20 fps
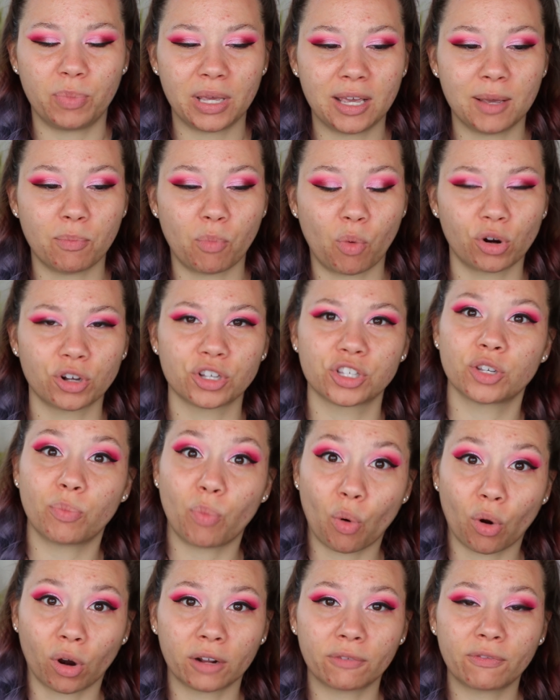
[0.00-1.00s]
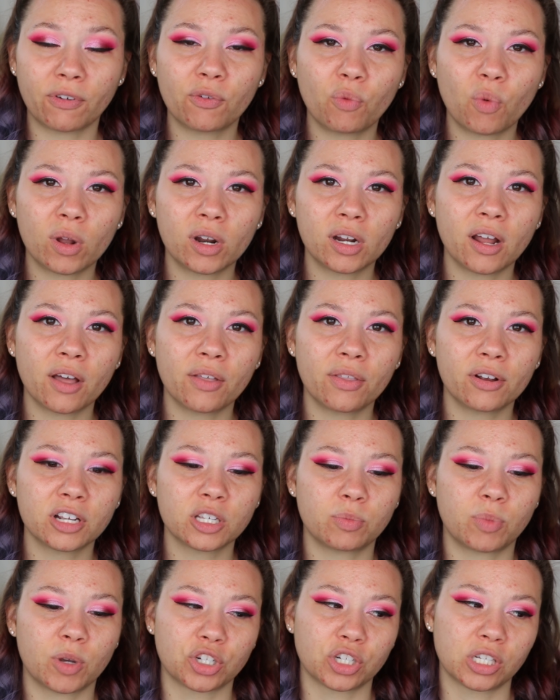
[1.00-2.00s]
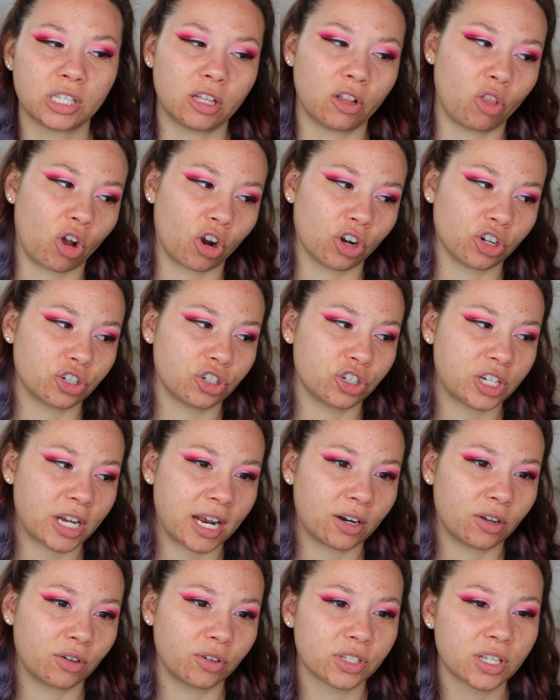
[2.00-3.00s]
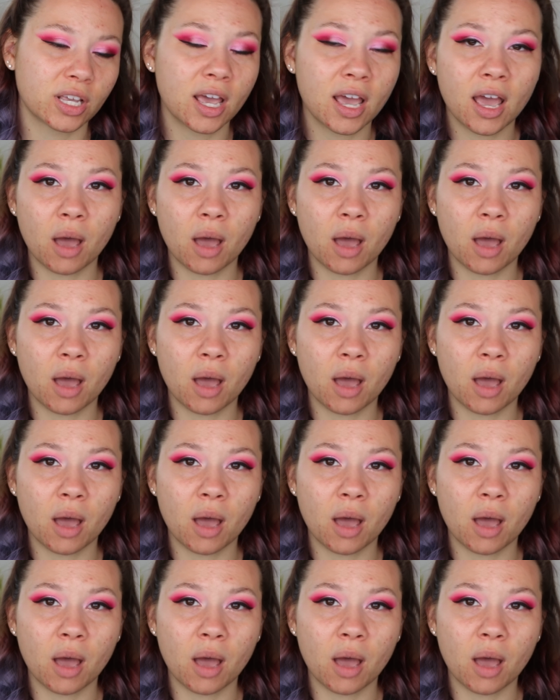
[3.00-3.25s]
be more supportive of one another, especially the larger channels.